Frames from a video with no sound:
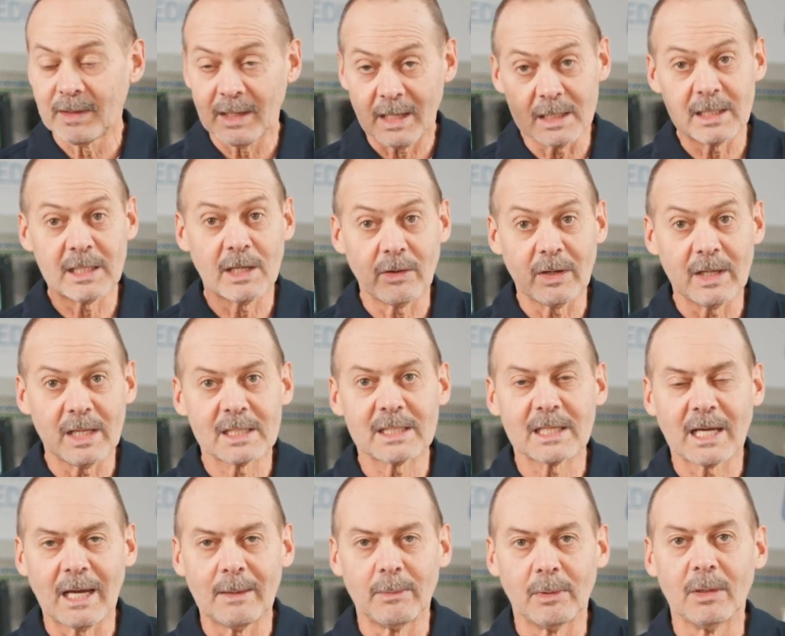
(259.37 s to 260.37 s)
Considering this
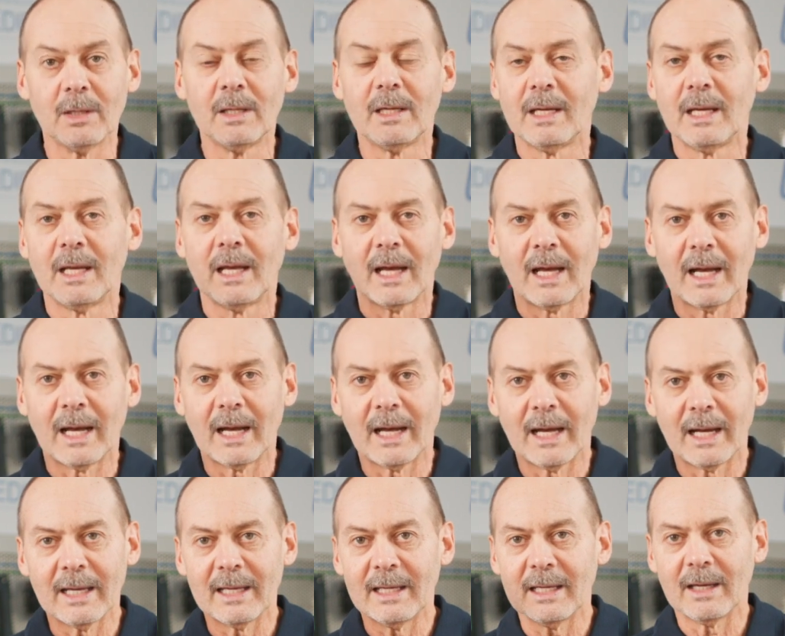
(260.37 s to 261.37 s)
cable
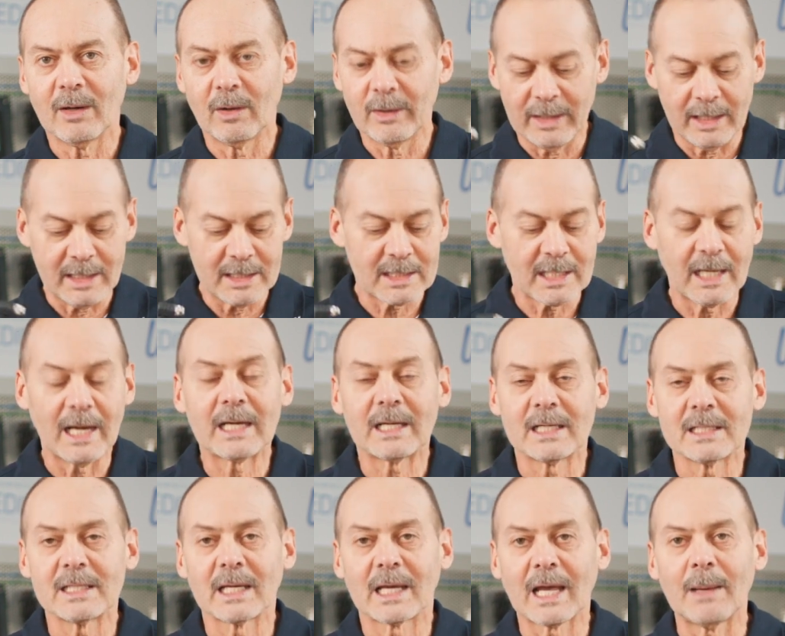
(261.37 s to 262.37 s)
and these
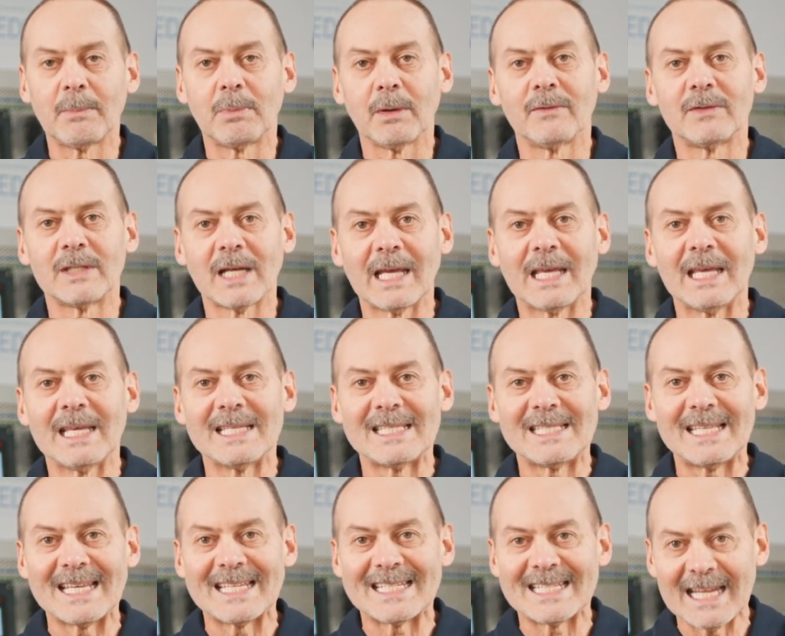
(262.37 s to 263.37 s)
connectors are capable of taking
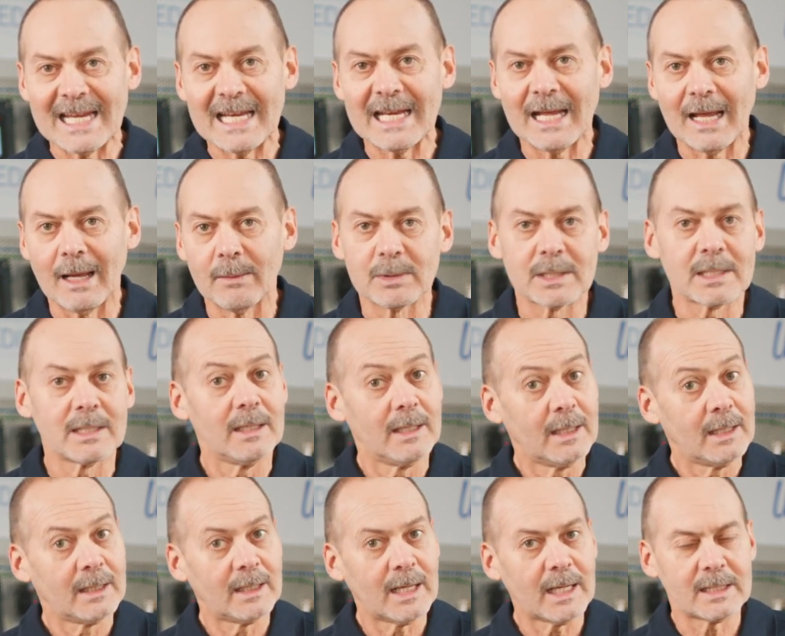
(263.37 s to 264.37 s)
16 amps,
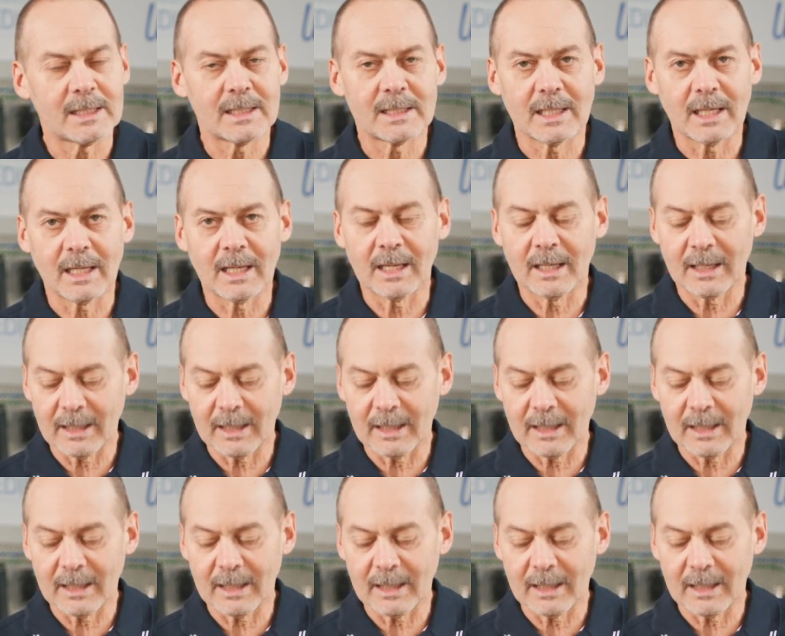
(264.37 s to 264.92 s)
that's